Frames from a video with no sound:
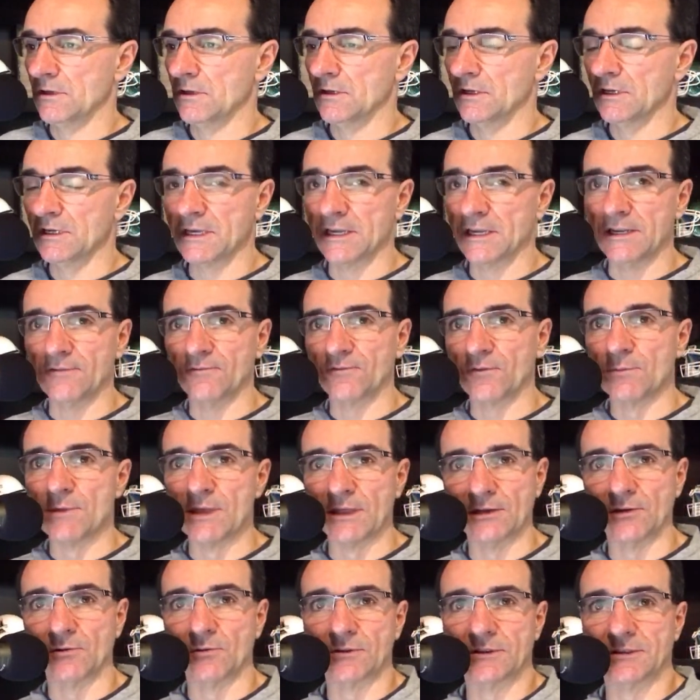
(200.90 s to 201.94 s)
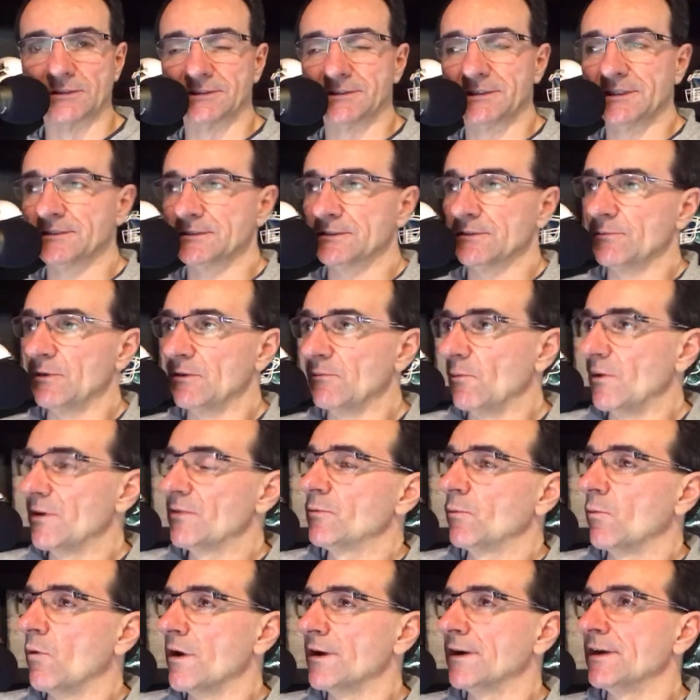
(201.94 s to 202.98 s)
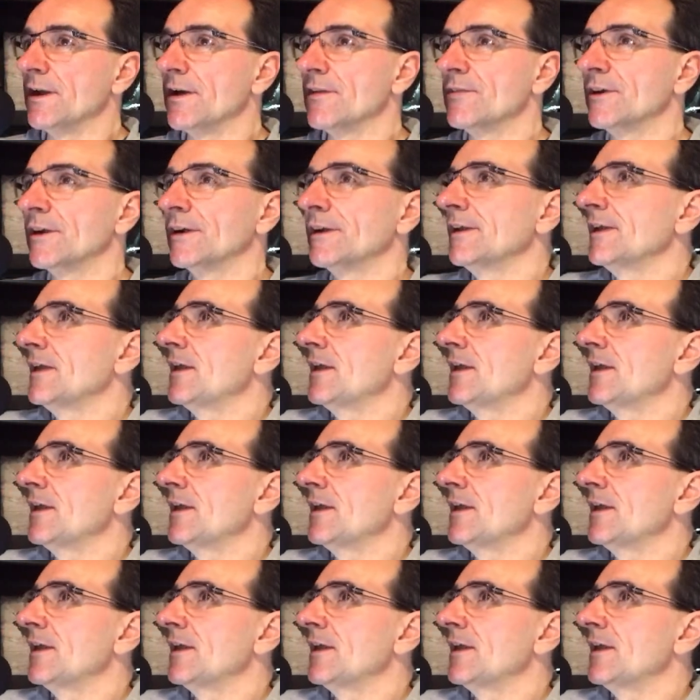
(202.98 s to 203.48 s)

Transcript: getting familiar with the system and with one another.